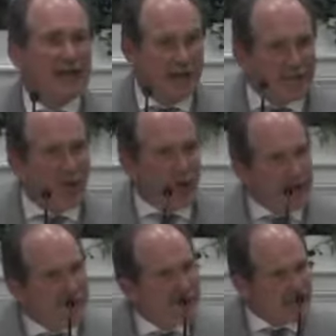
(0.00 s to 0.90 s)
And every
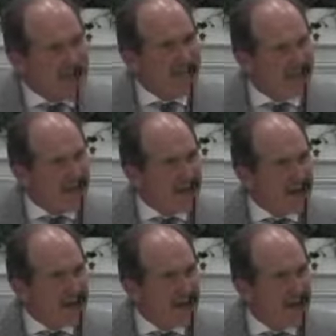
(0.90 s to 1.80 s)
one of us have
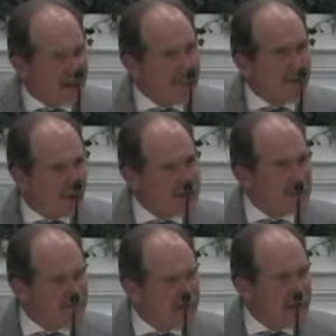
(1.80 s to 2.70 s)
that in the
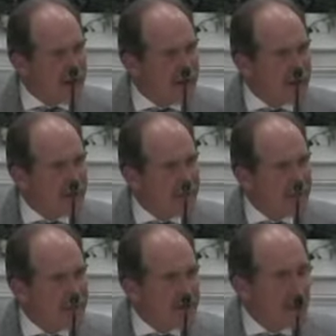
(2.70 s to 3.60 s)
grace of God
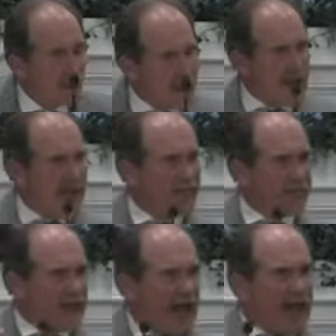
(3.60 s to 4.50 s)
we have
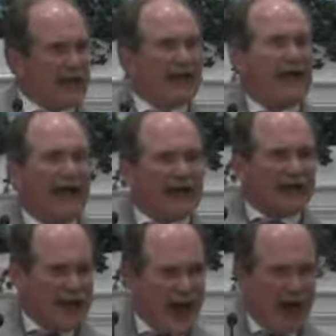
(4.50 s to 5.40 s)
obtained an
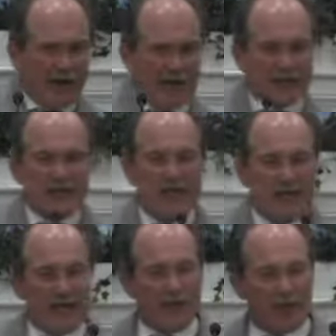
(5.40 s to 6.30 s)
inheritance
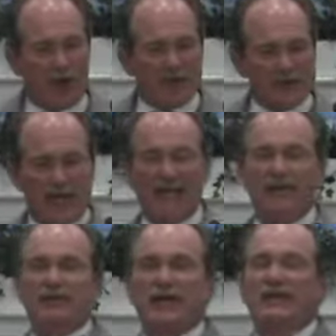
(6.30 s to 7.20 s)
in the Lord and
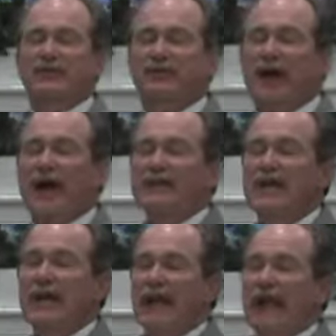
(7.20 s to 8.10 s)
Savior Jesus Christ.
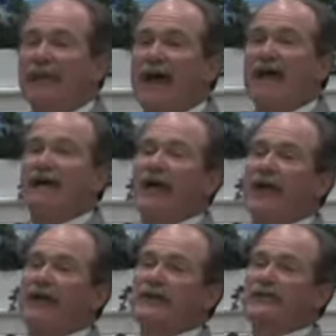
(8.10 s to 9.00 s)
And that
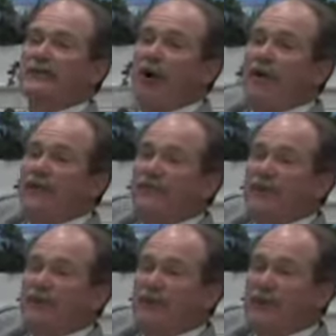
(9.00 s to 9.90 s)
inheritance is already
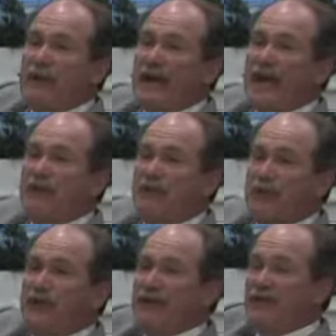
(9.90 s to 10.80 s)
fixed for me now. It's
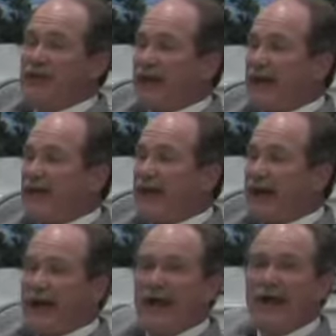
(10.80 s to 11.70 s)
predestinated
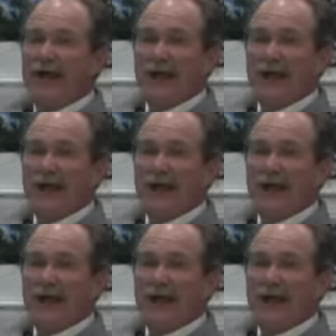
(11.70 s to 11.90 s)
right now.